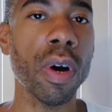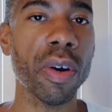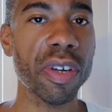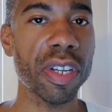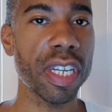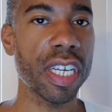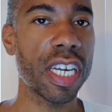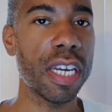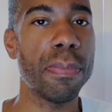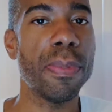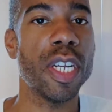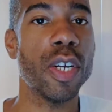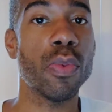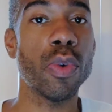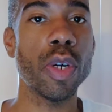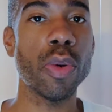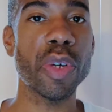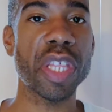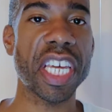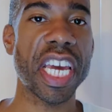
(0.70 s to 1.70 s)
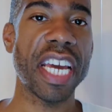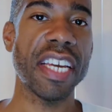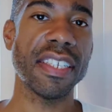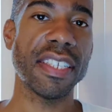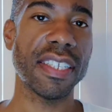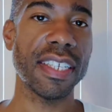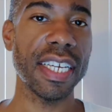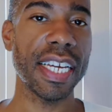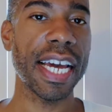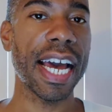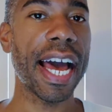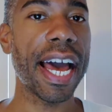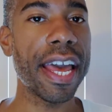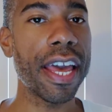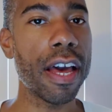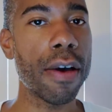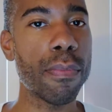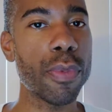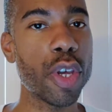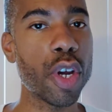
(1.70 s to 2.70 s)
Welcome to Keeping It Real with KC.
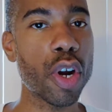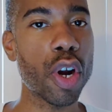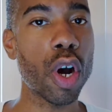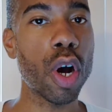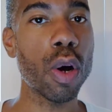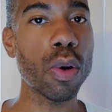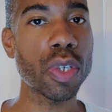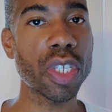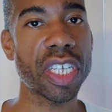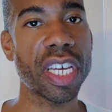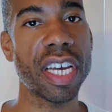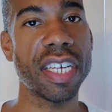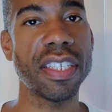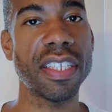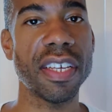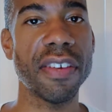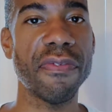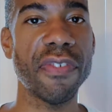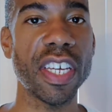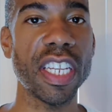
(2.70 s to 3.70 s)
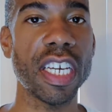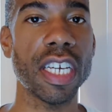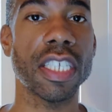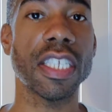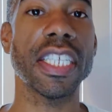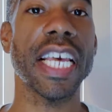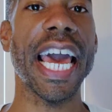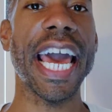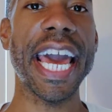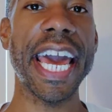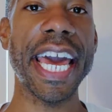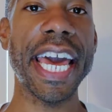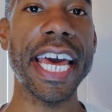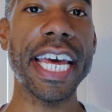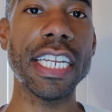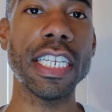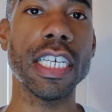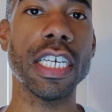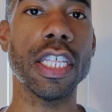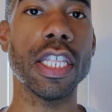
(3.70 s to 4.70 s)
I am your host, KC Phoenix,
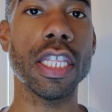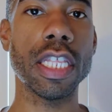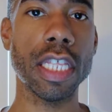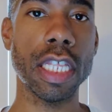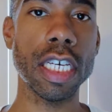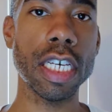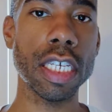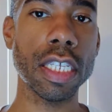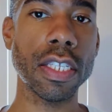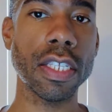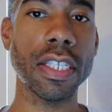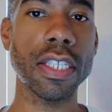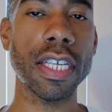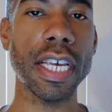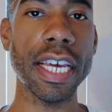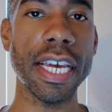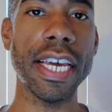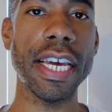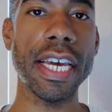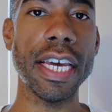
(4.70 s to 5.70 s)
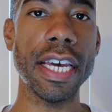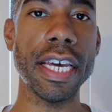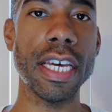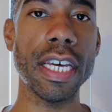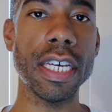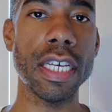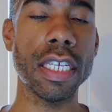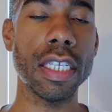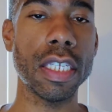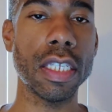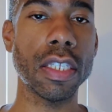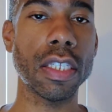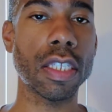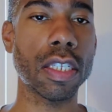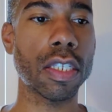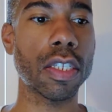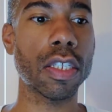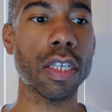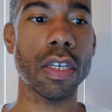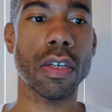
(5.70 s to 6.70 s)
and this
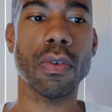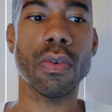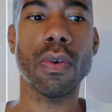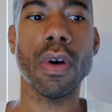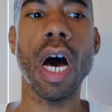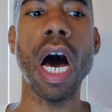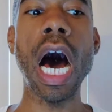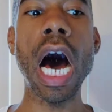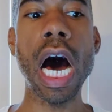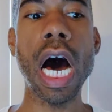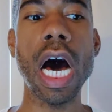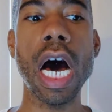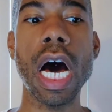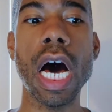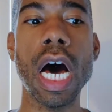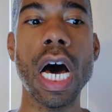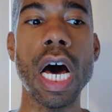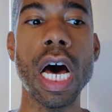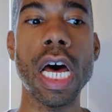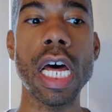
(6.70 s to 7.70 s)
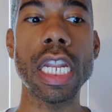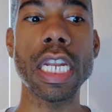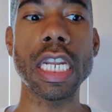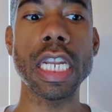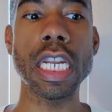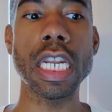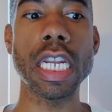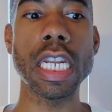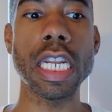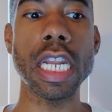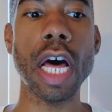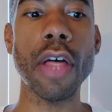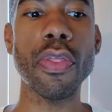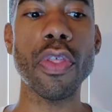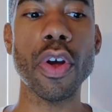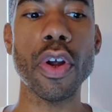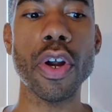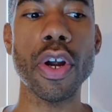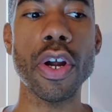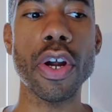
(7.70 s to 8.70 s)
is
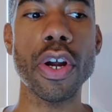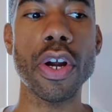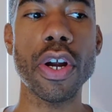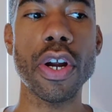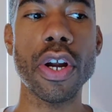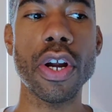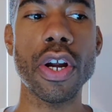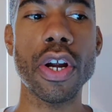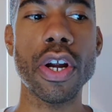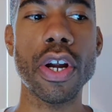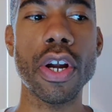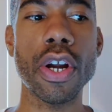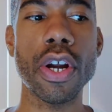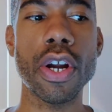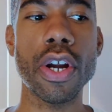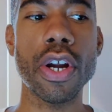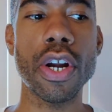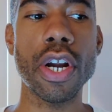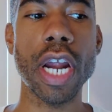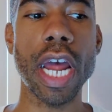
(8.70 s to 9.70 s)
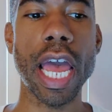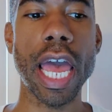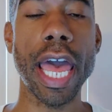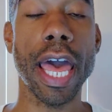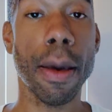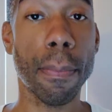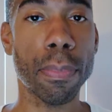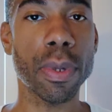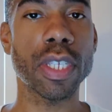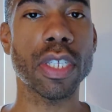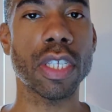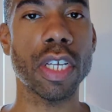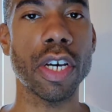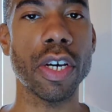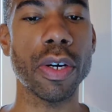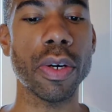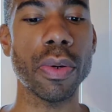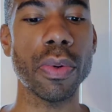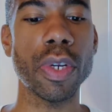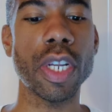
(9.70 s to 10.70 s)
another
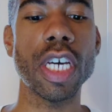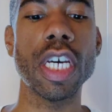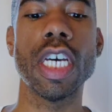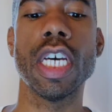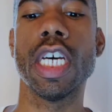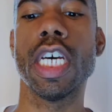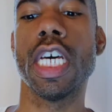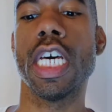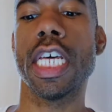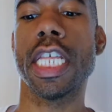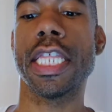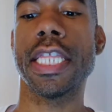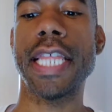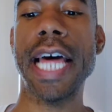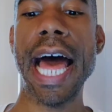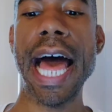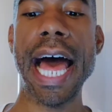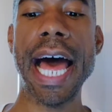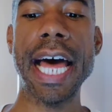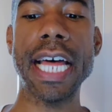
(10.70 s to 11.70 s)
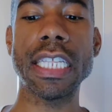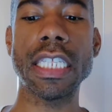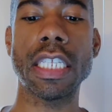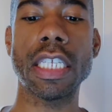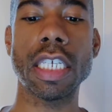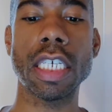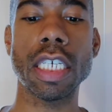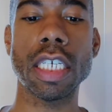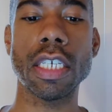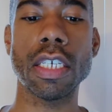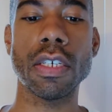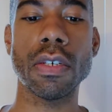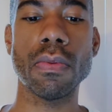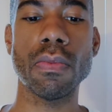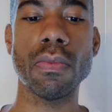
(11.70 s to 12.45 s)
episode that